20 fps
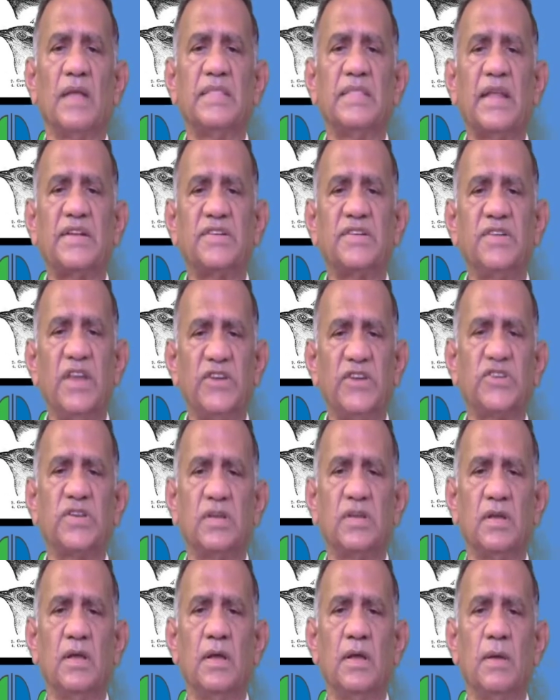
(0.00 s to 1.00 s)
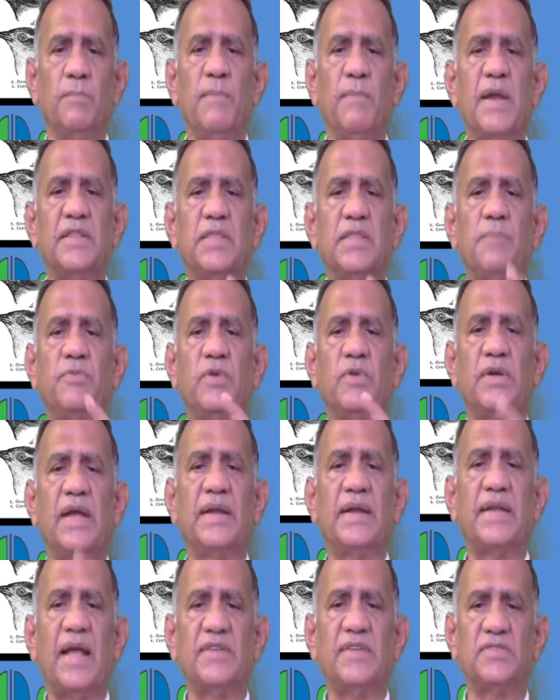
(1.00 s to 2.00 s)
That niche made them to
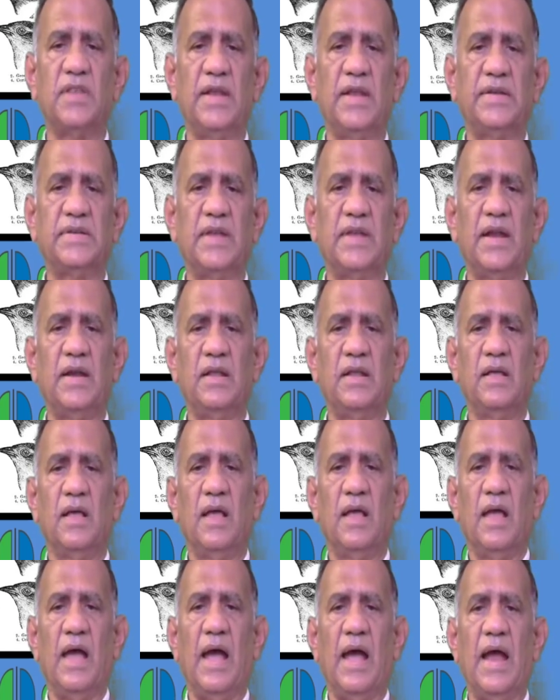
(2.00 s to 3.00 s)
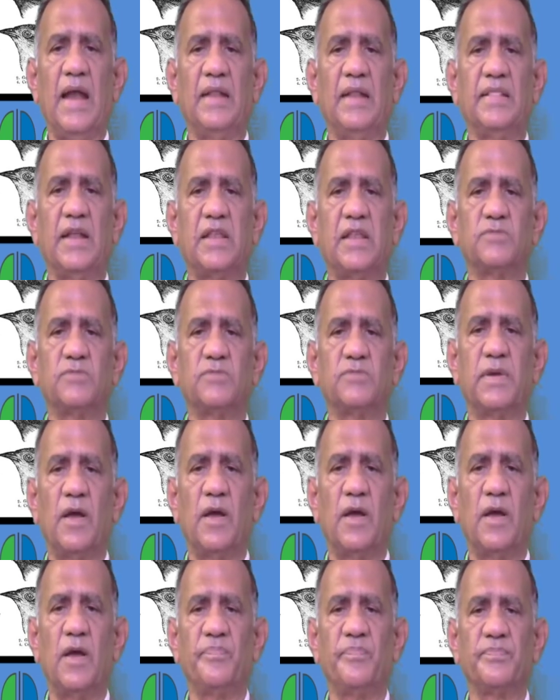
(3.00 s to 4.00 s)
get isolated, and that has
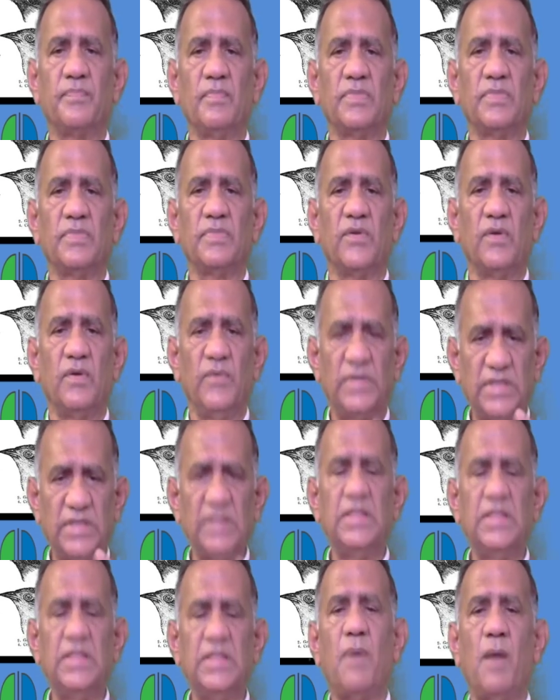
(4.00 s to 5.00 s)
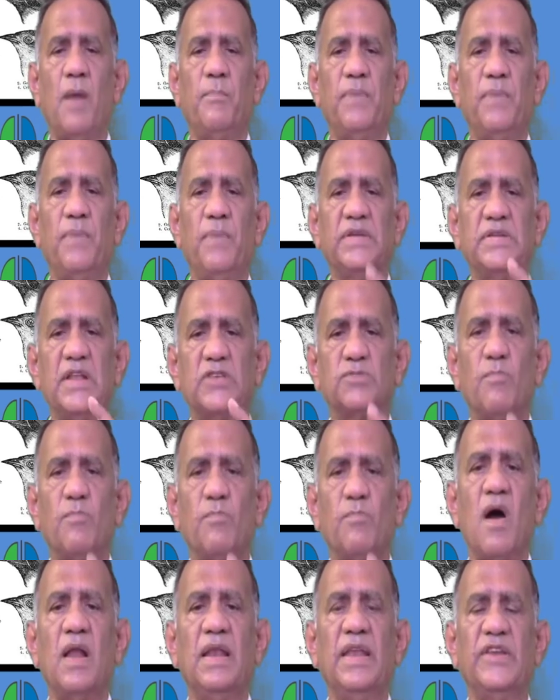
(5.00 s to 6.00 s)
become within the population a
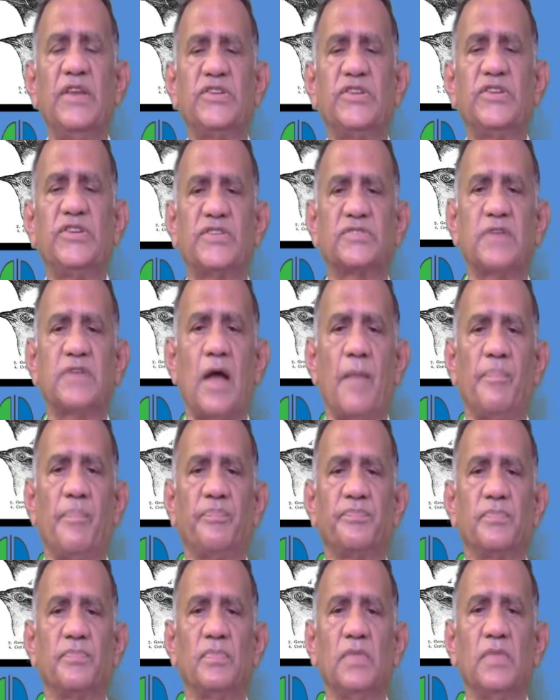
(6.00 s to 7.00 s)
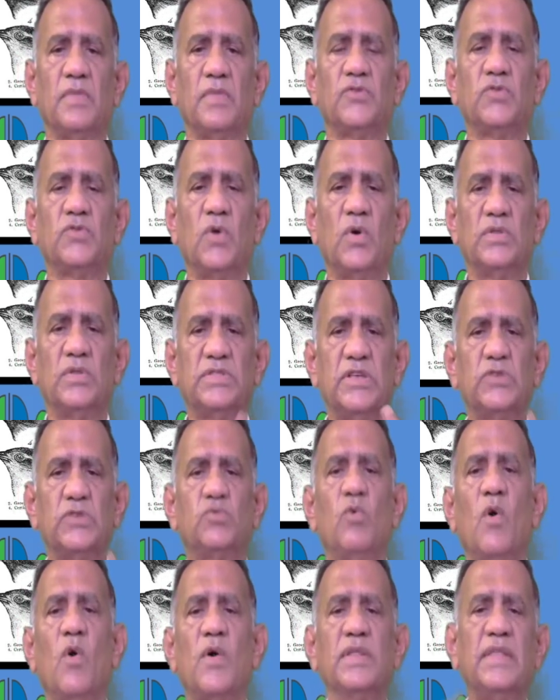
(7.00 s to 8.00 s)
small niche has come. So
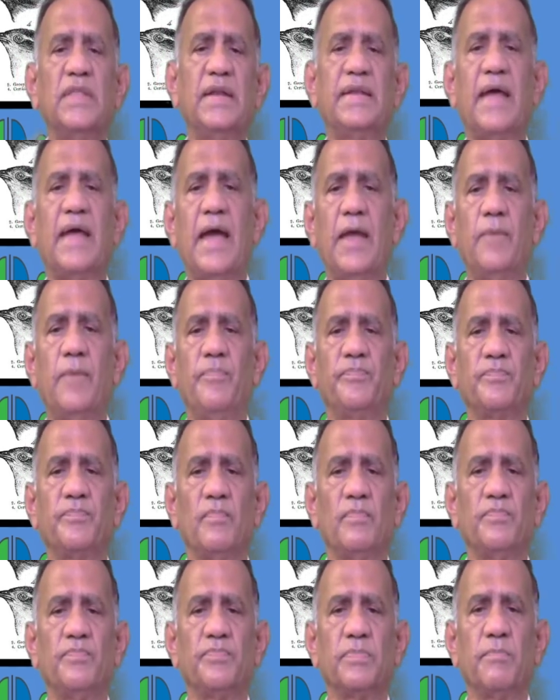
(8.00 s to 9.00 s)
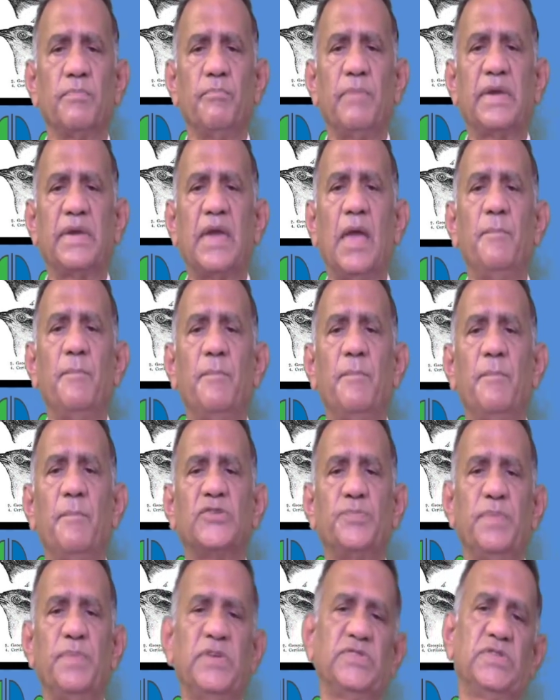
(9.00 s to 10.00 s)
this over the time became a
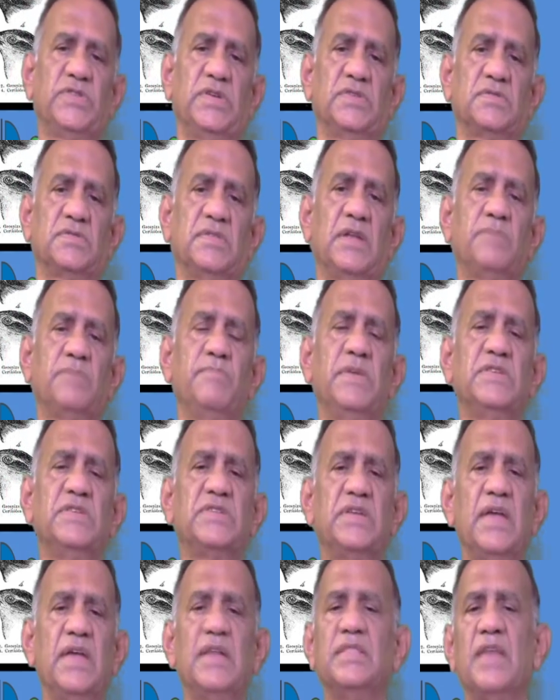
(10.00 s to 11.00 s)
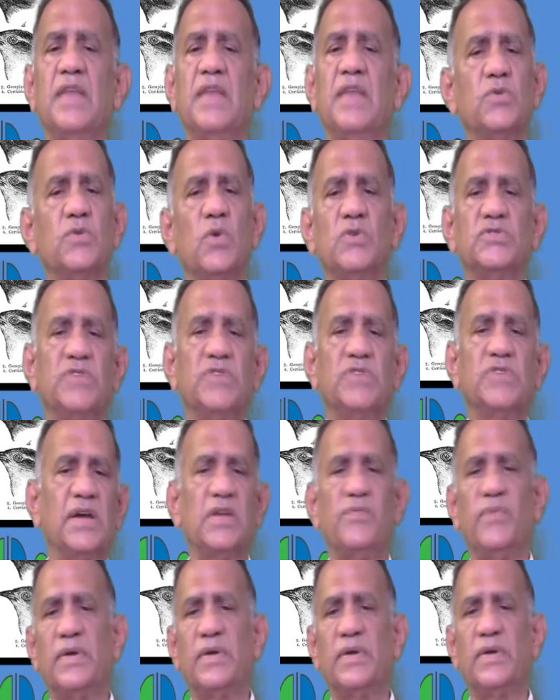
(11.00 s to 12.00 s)
species. That means here there is no
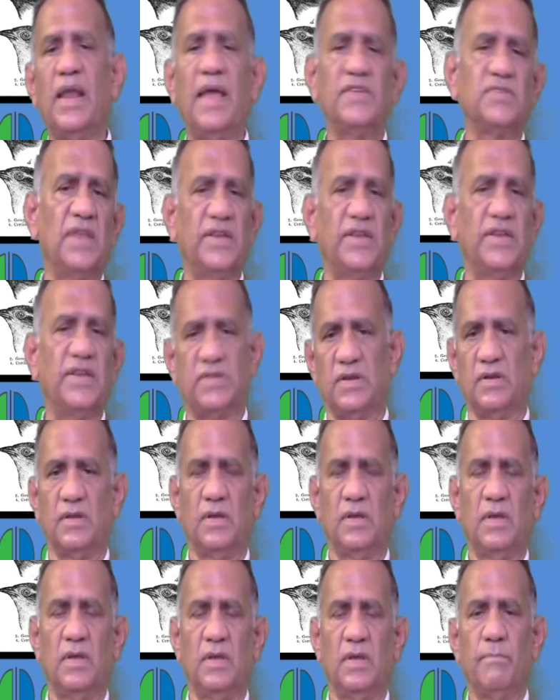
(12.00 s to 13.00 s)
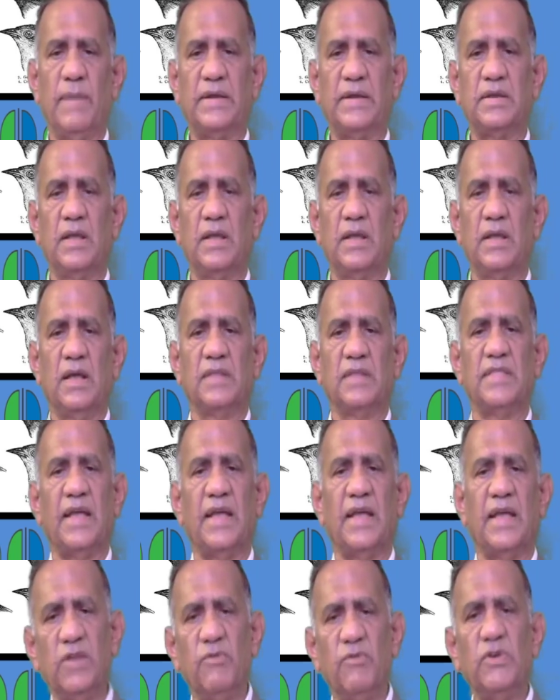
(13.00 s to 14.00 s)
geographical isolation, but
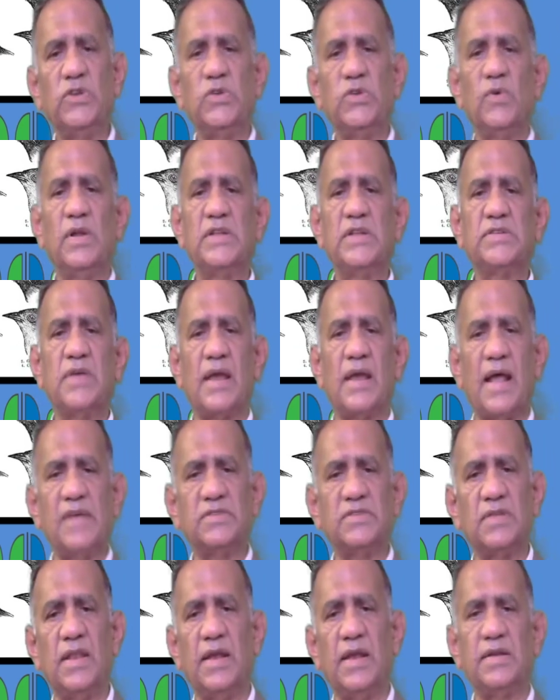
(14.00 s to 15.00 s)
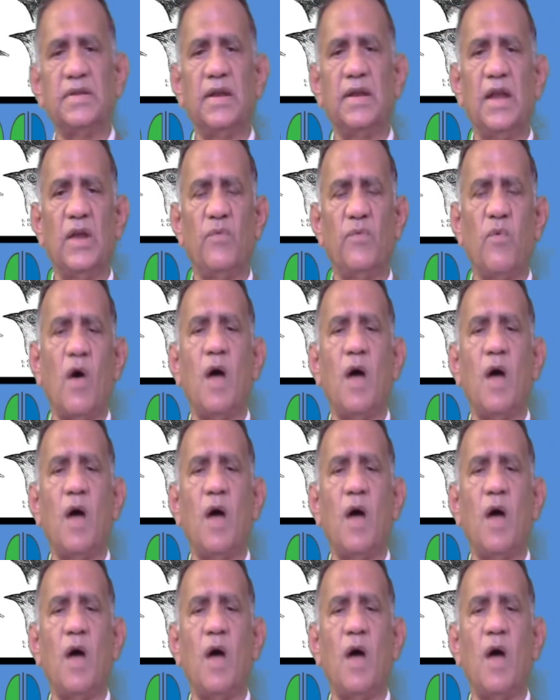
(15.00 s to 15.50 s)
the individuals are isolated and